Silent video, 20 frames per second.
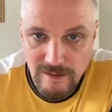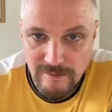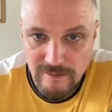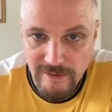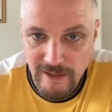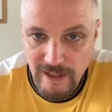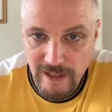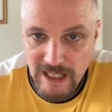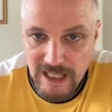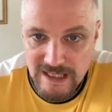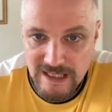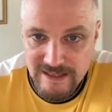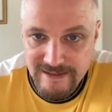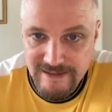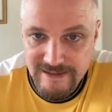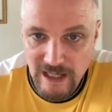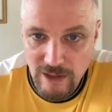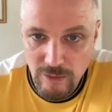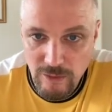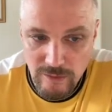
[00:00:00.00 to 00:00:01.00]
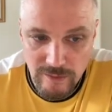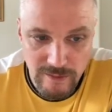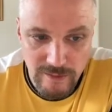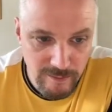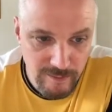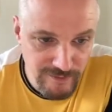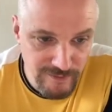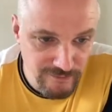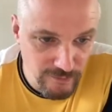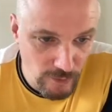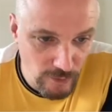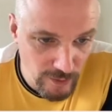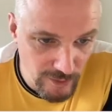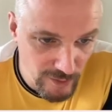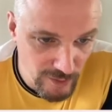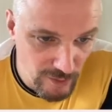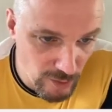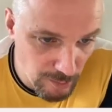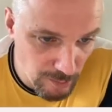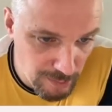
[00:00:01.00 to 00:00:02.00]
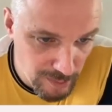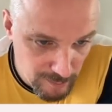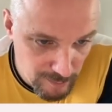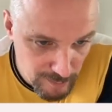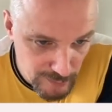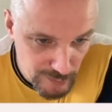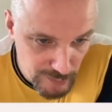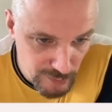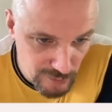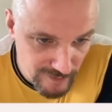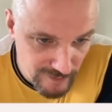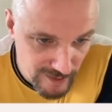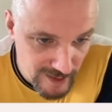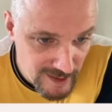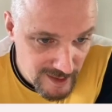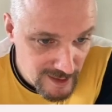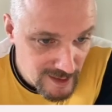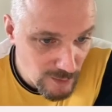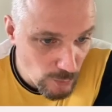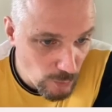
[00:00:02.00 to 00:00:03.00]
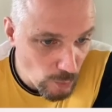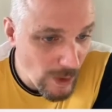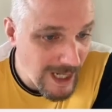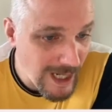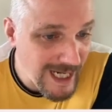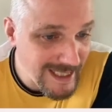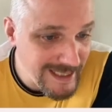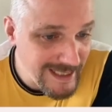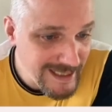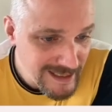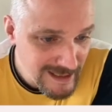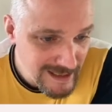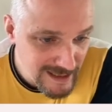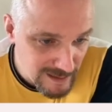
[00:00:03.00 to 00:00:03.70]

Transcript: the last down before the up maneuver. Why?